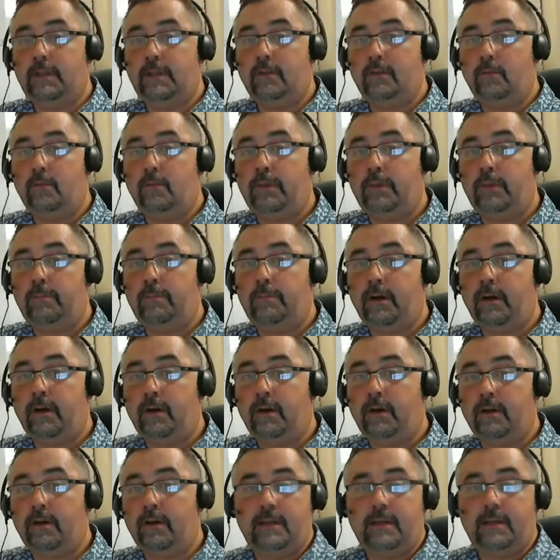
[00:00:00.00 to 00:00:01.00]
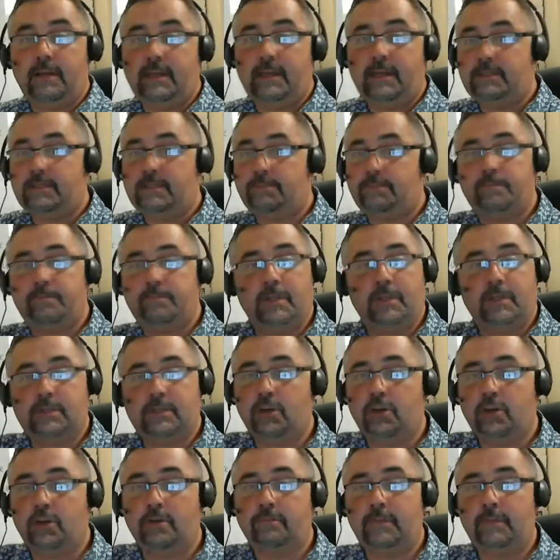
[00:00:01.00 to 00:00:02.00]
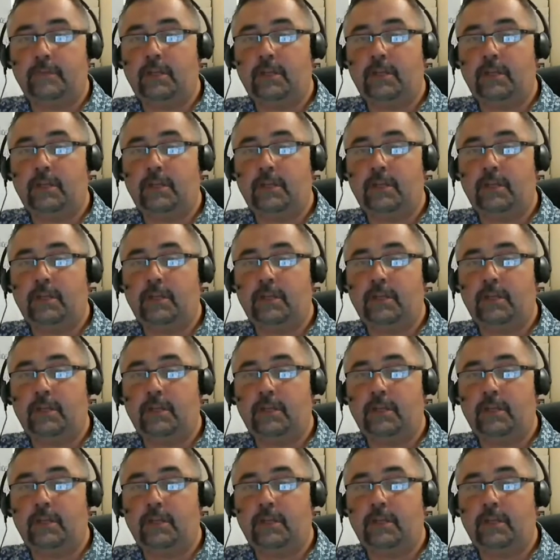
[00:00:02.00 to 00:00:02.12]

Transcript: with Bart has gone.